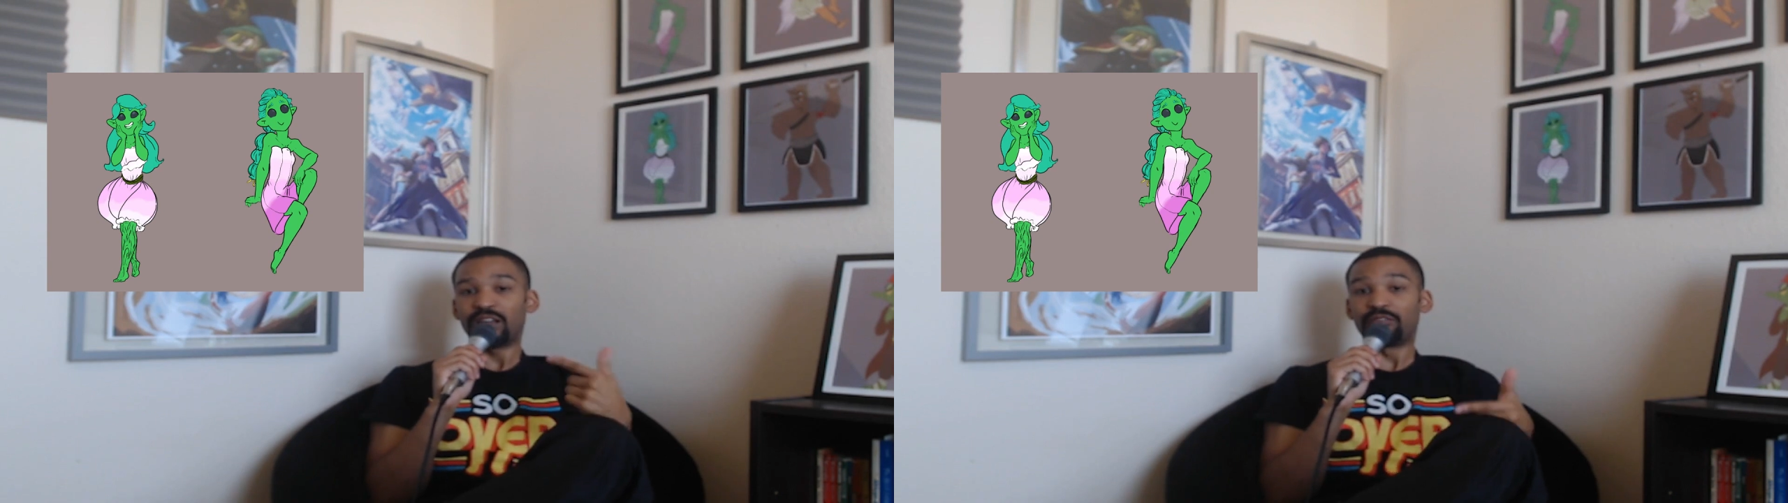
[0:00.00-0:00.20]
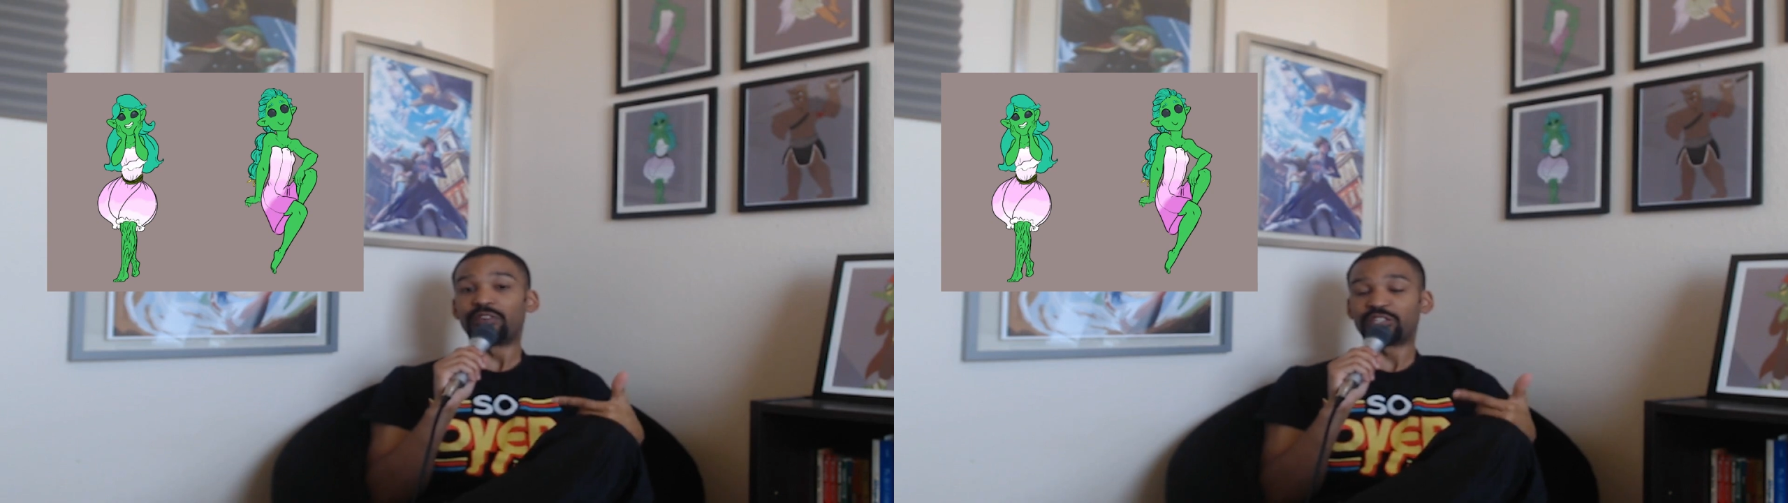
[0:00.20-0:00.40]

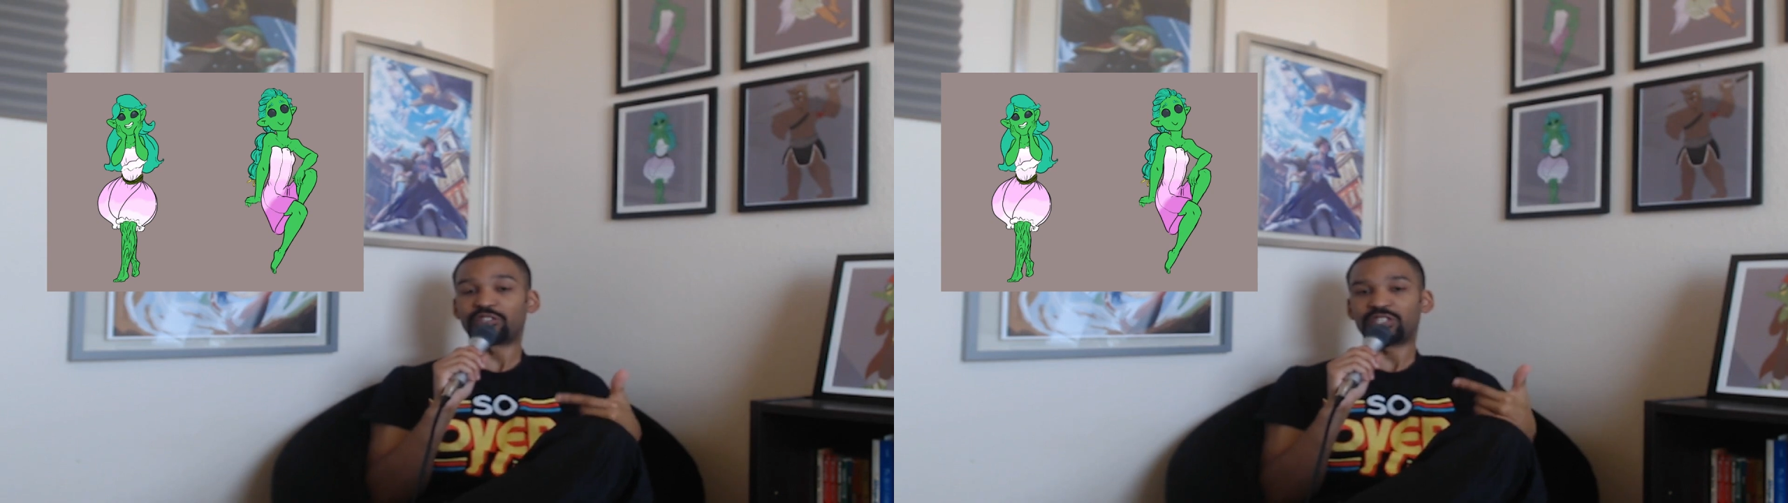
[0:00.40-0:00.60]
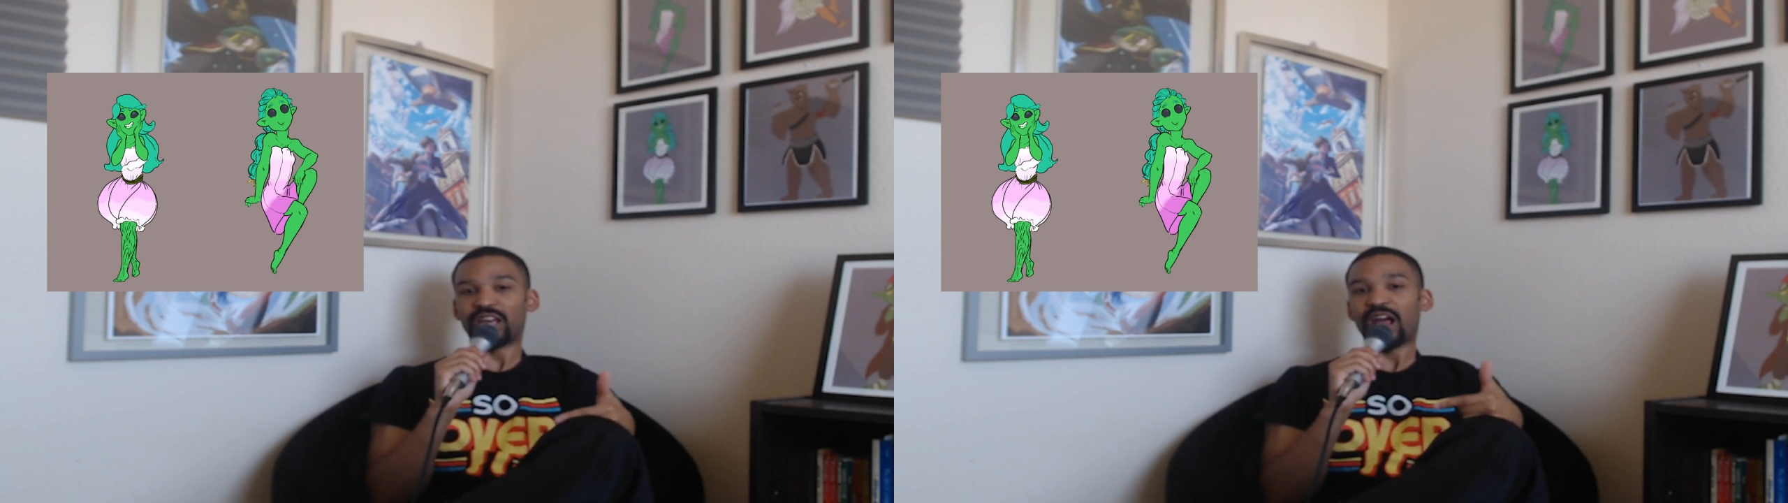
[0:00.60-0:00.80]

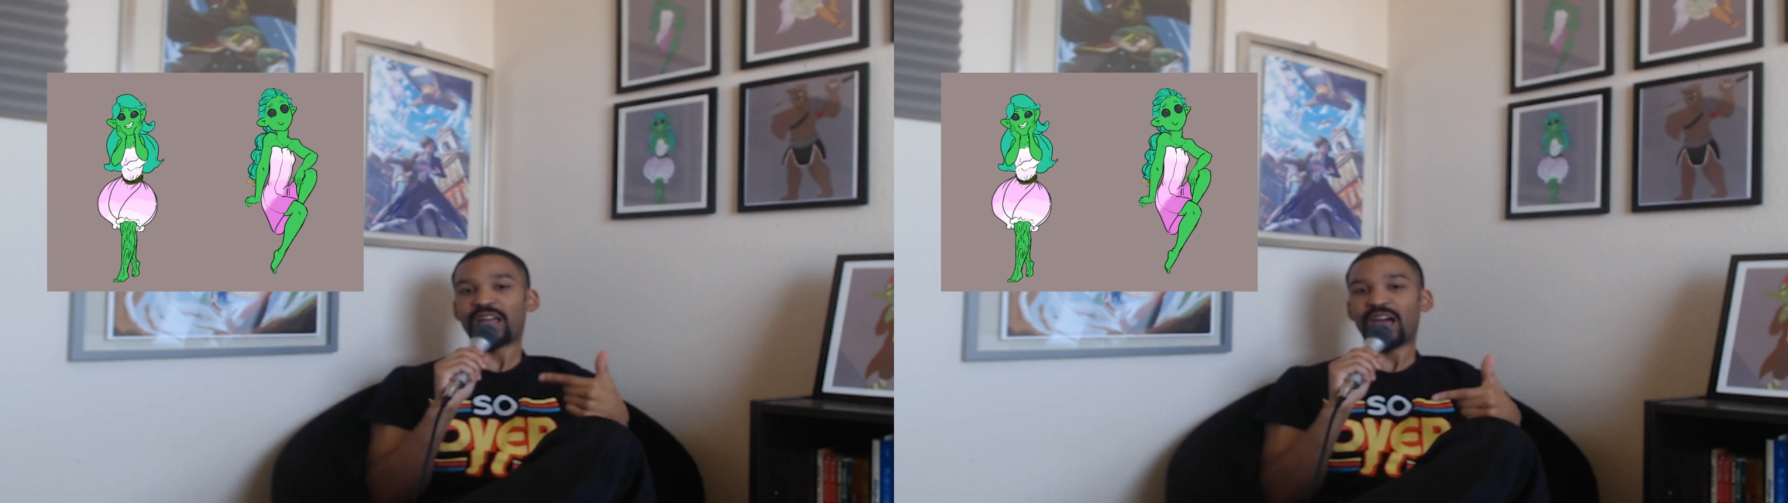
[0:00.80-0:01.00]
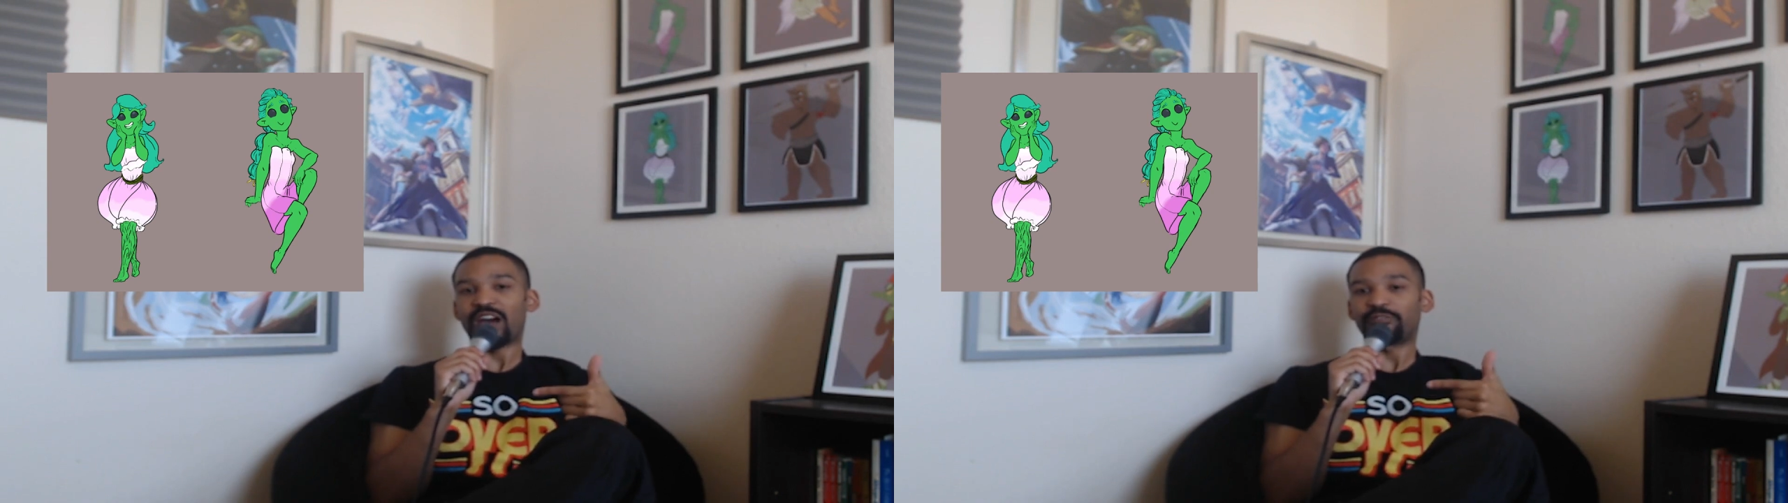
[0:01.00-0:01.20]
adventures that
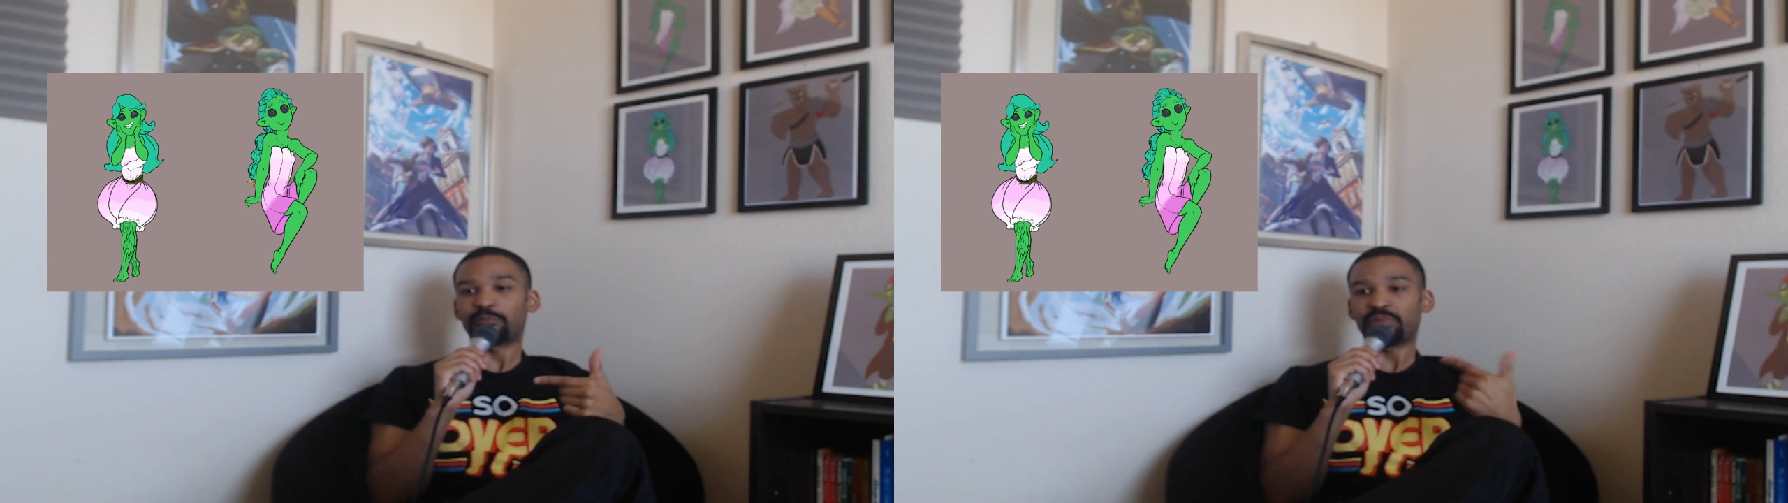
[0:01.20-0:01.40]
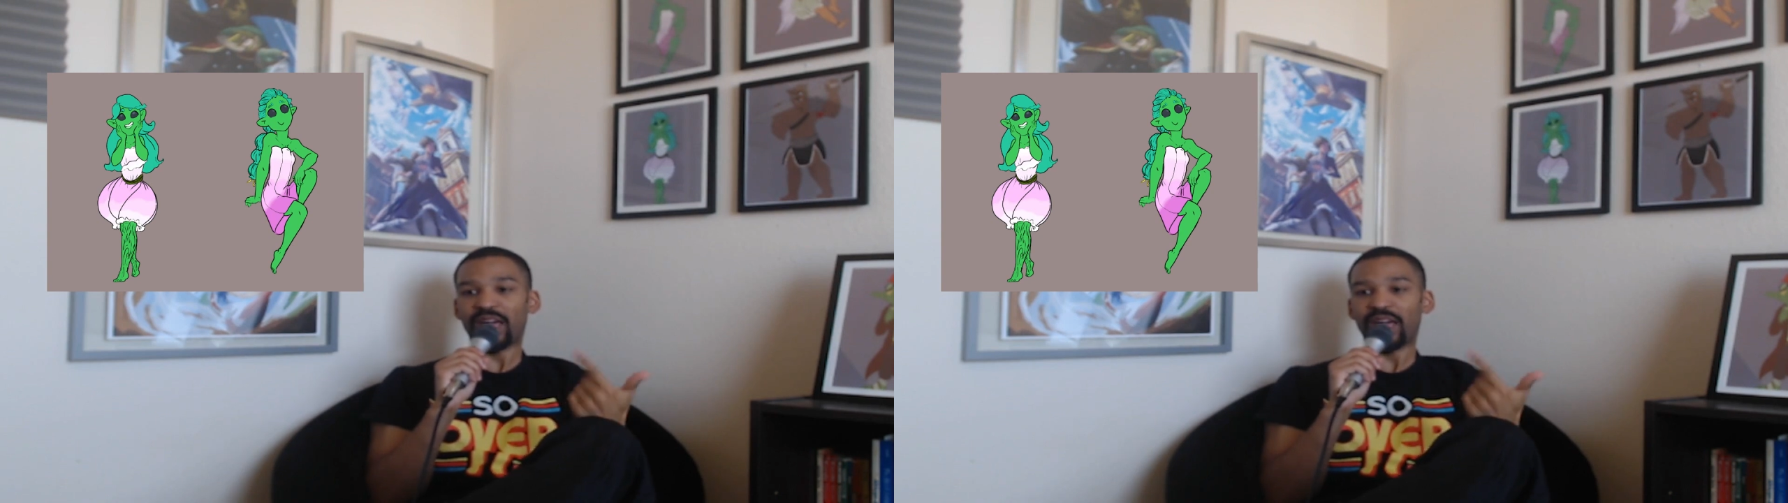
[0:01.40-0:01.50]
I have